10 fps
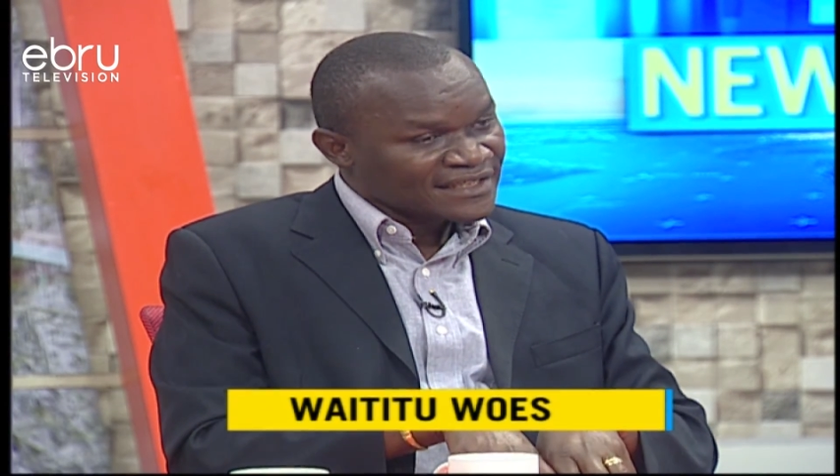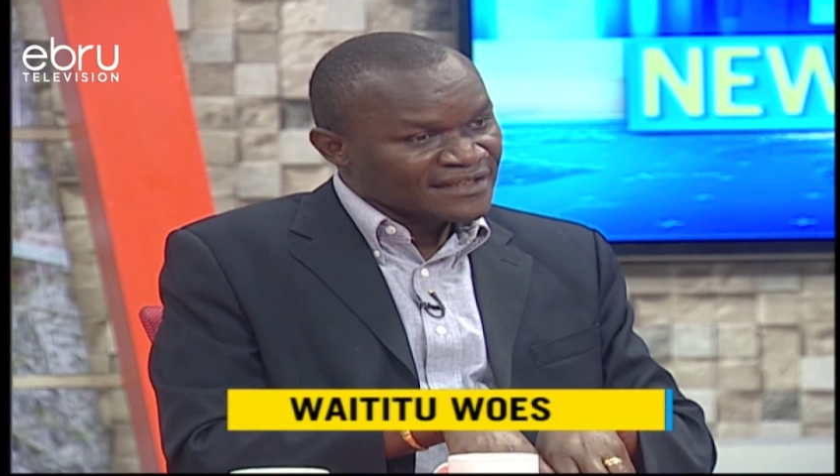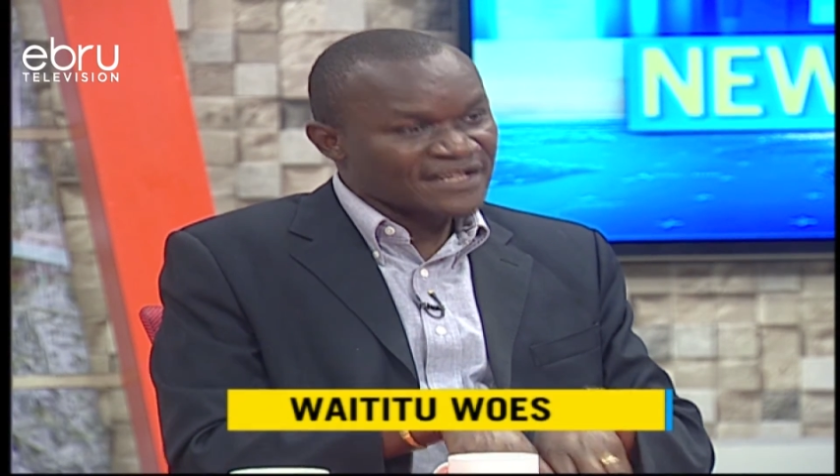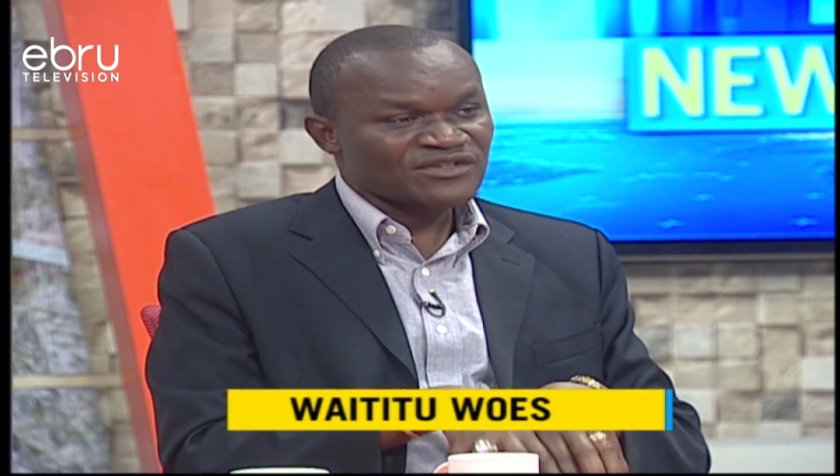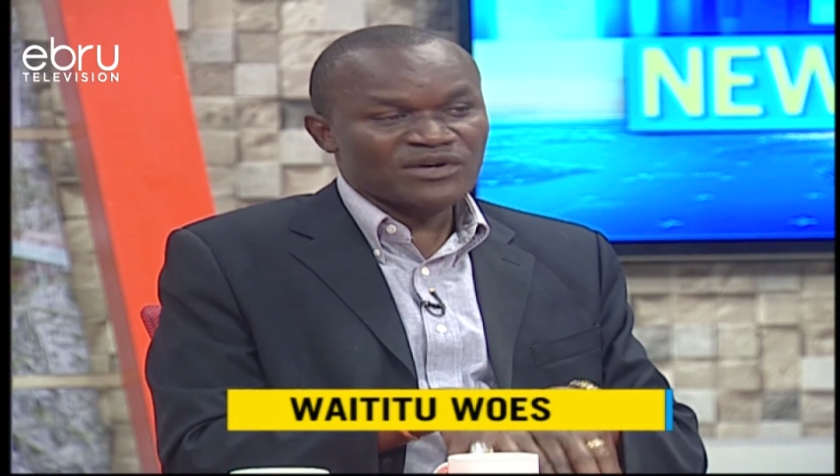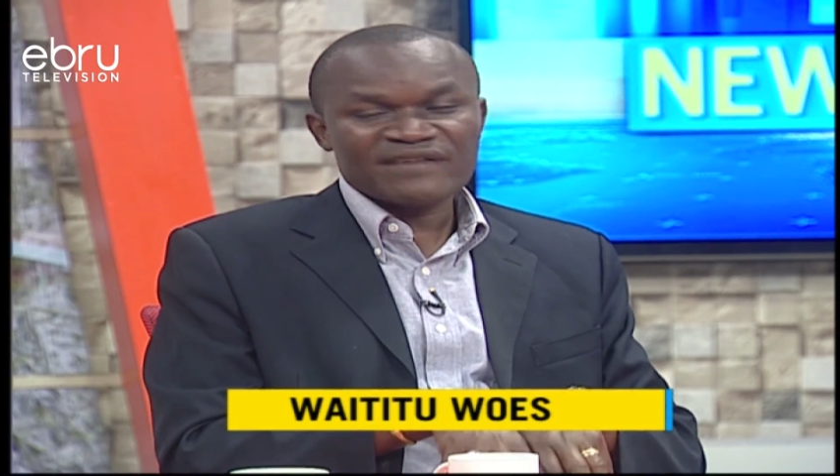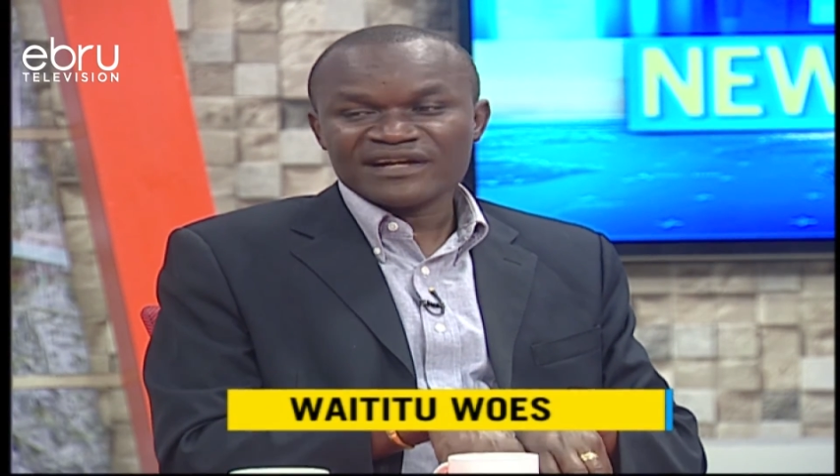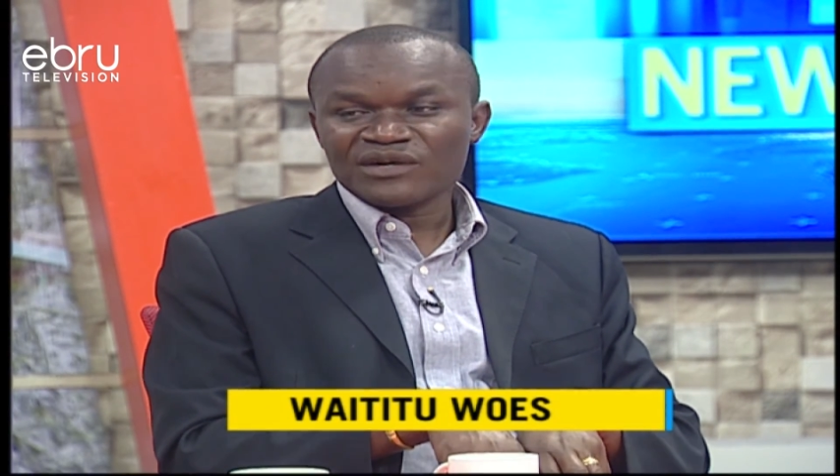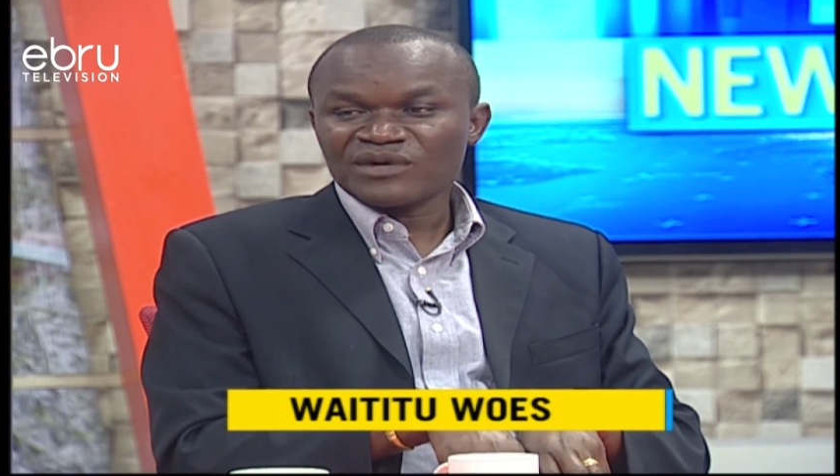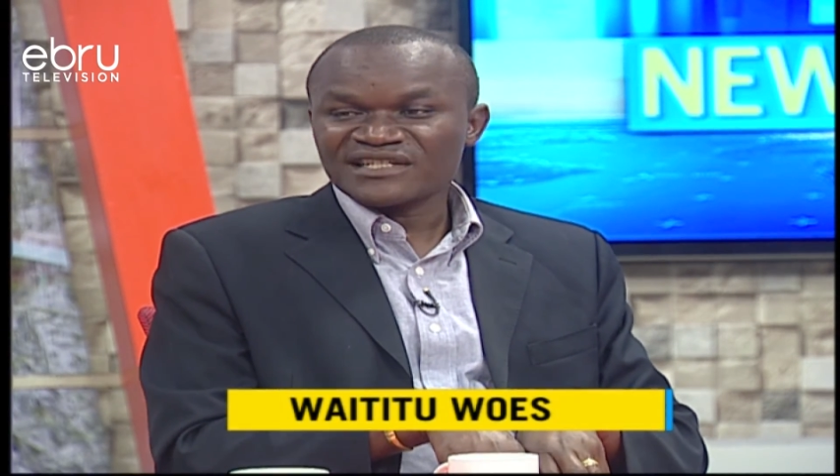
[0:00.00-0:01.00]
there is no
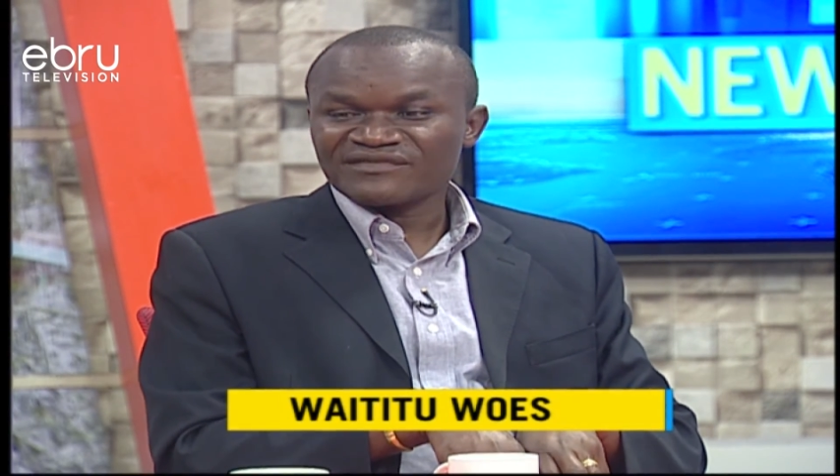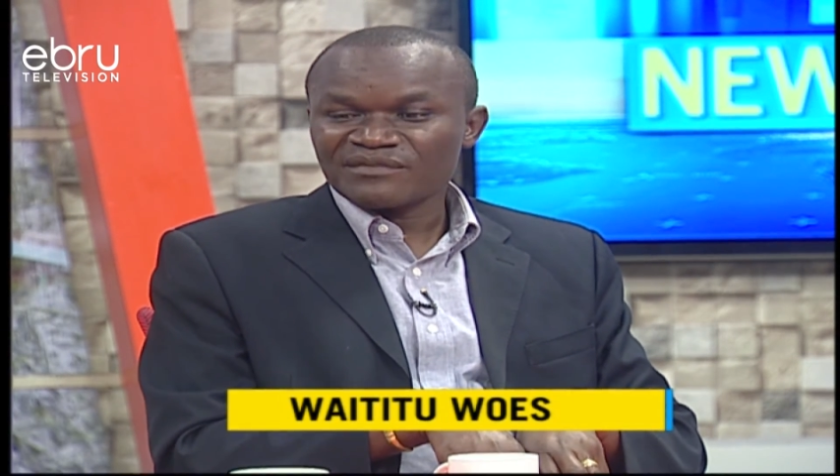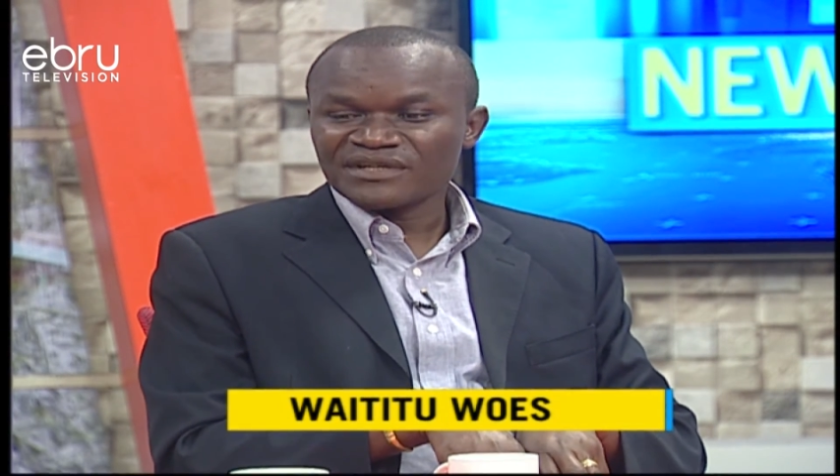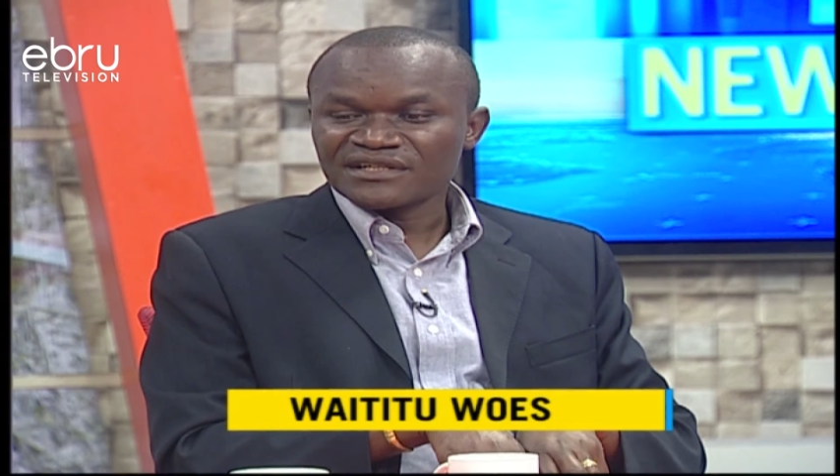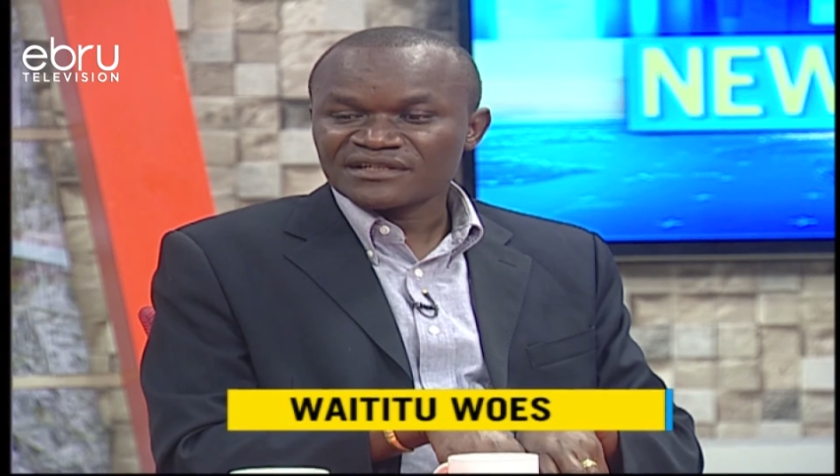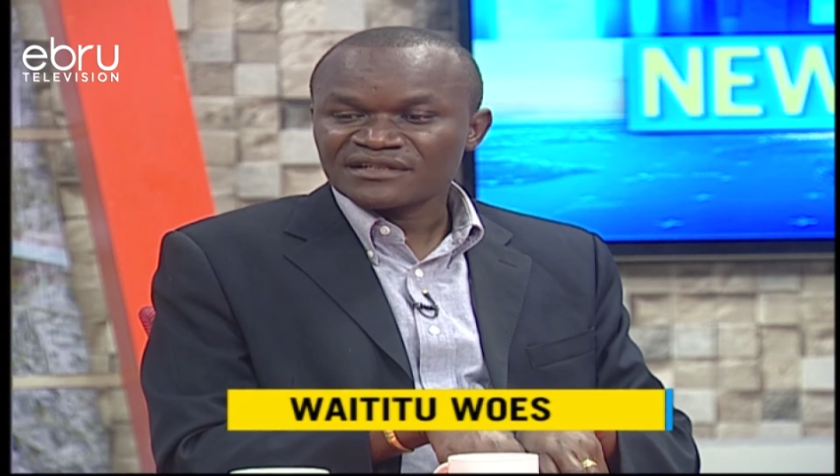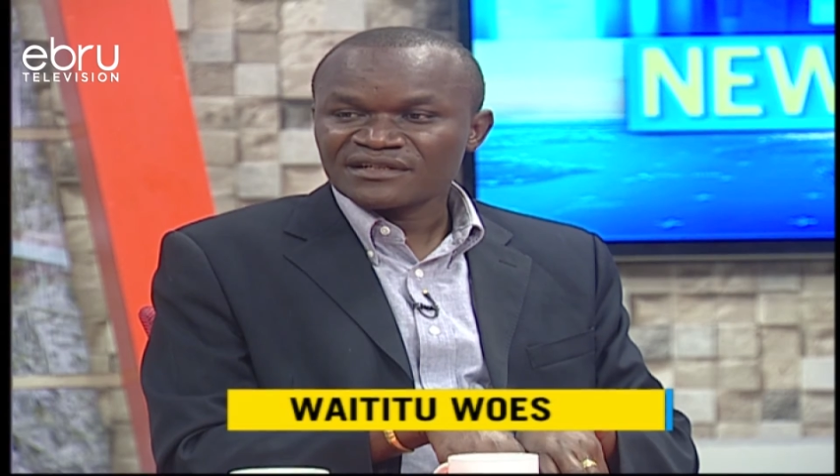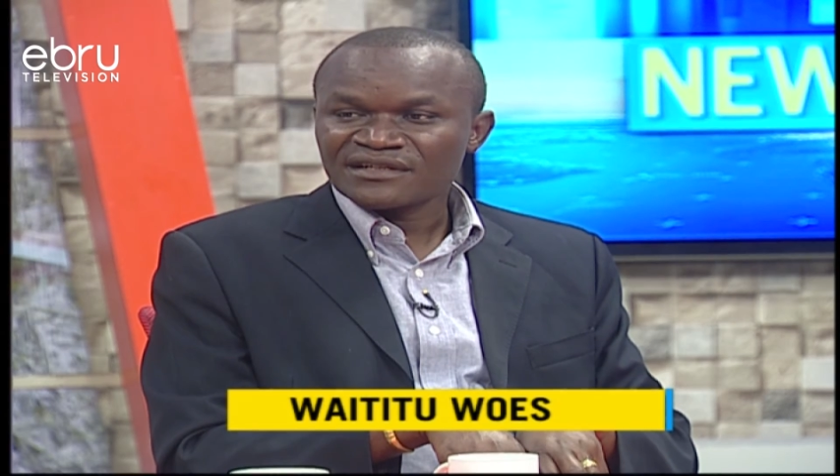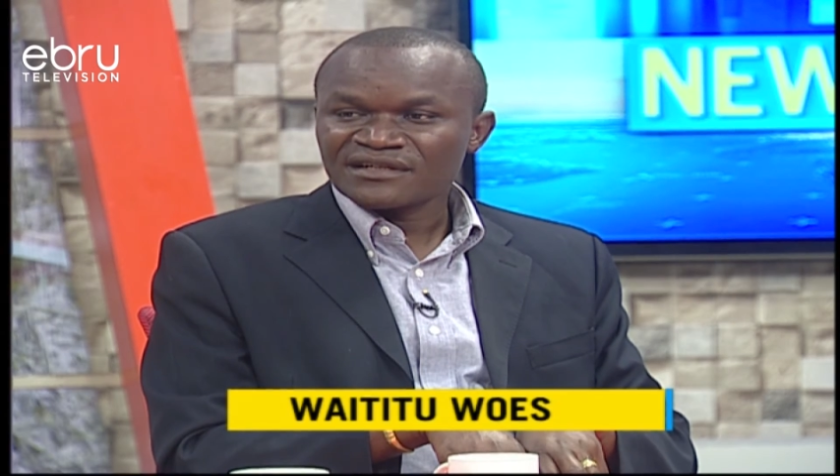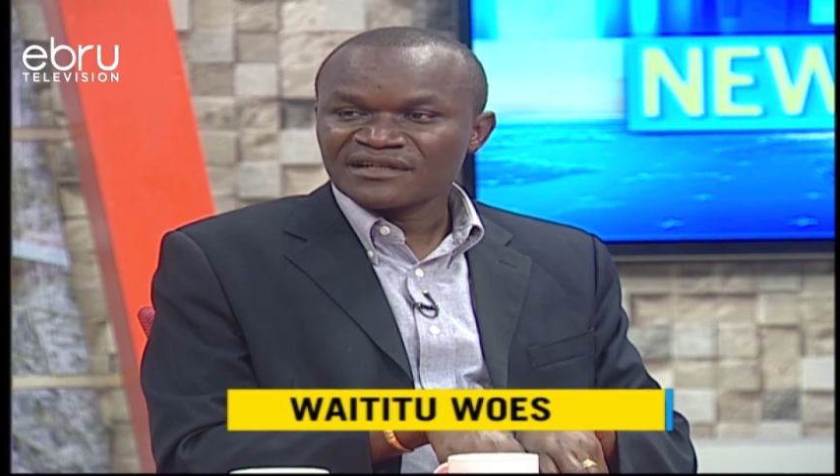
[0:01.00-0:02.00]
governor who has ever been
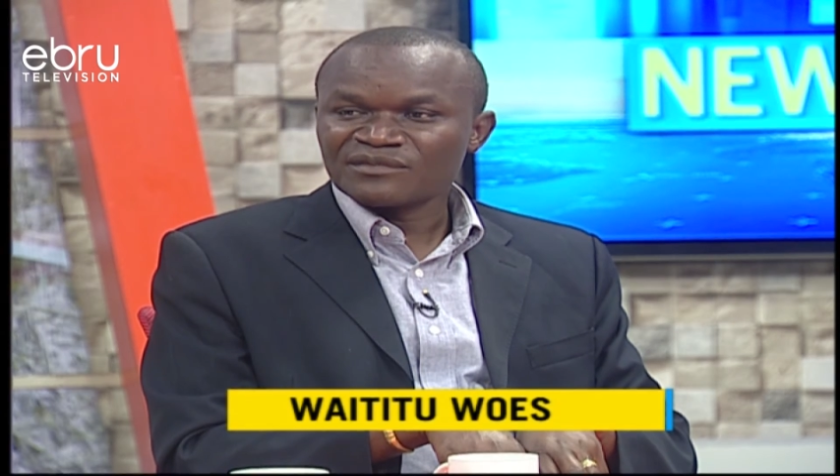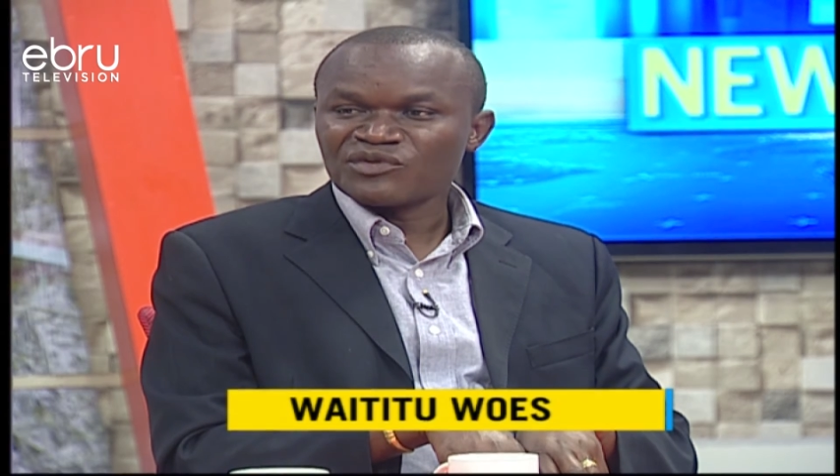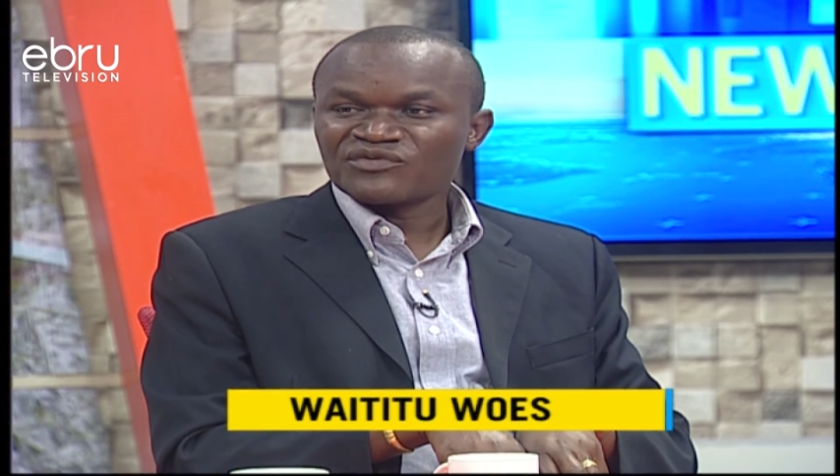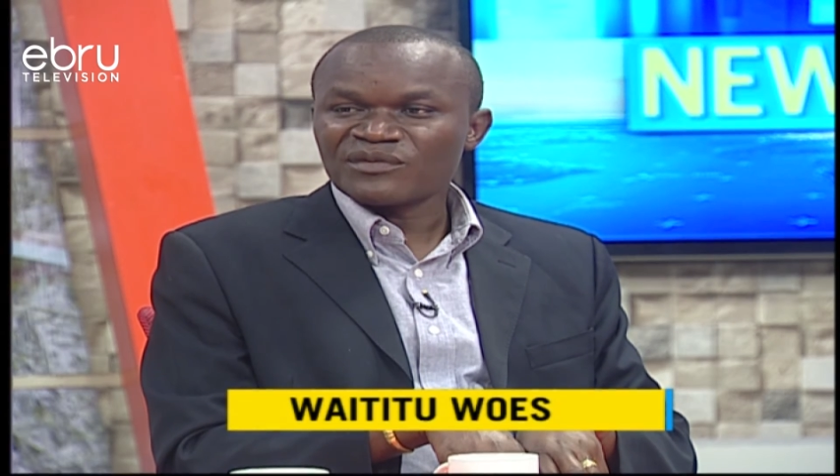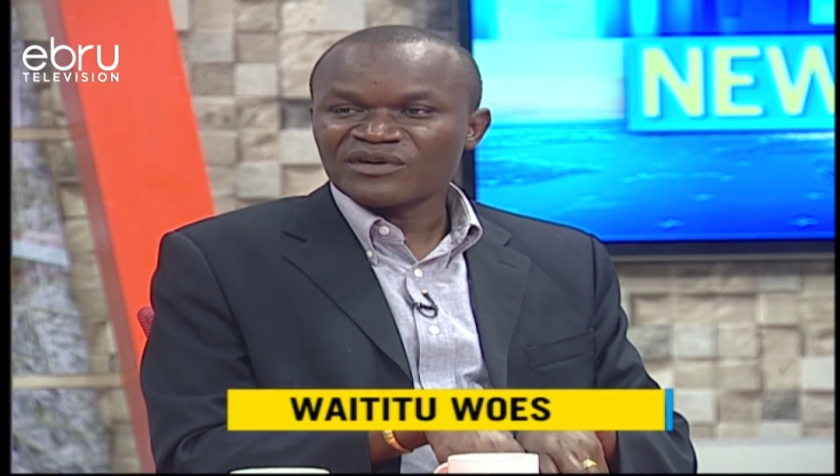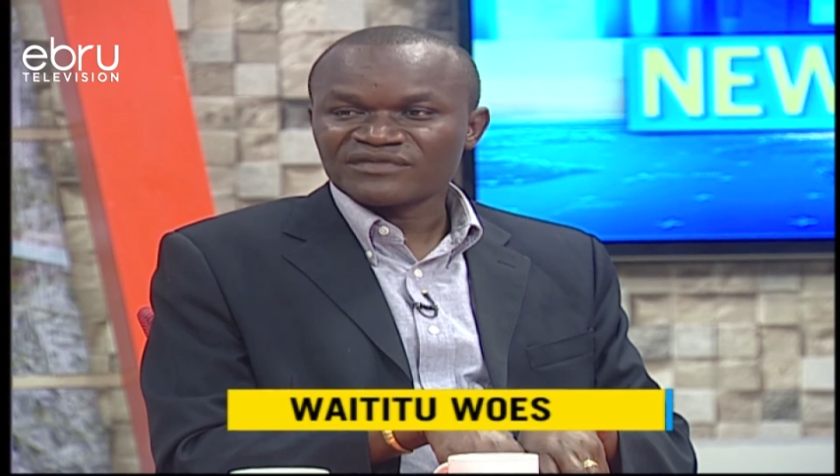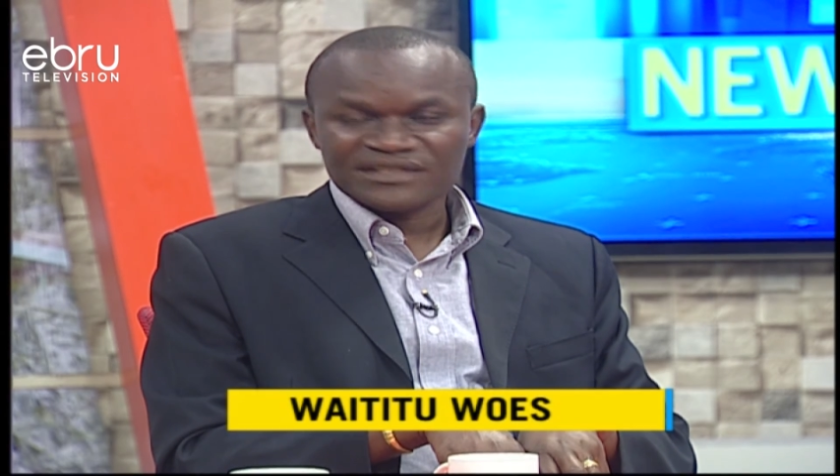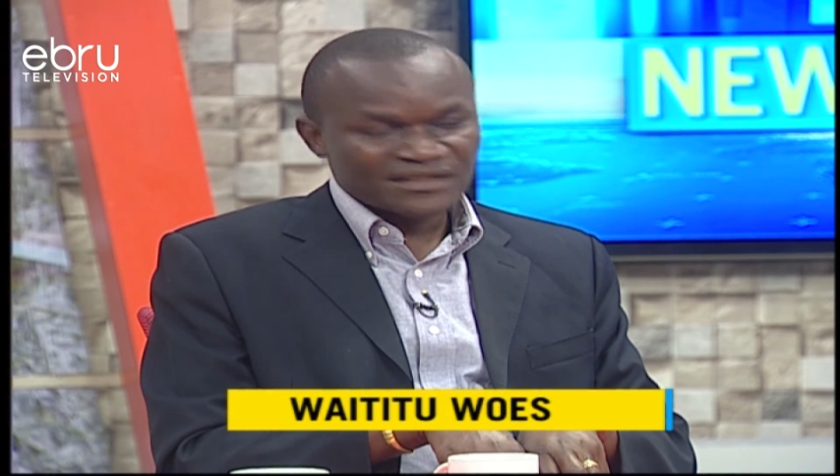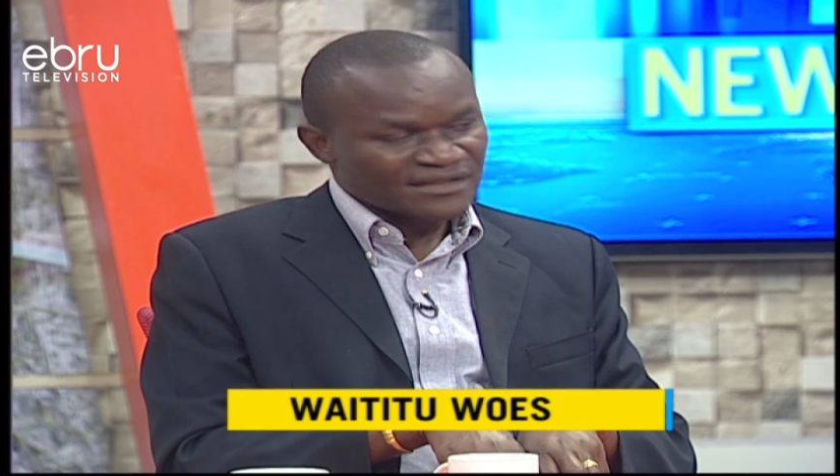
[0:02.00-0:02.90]
removed from office.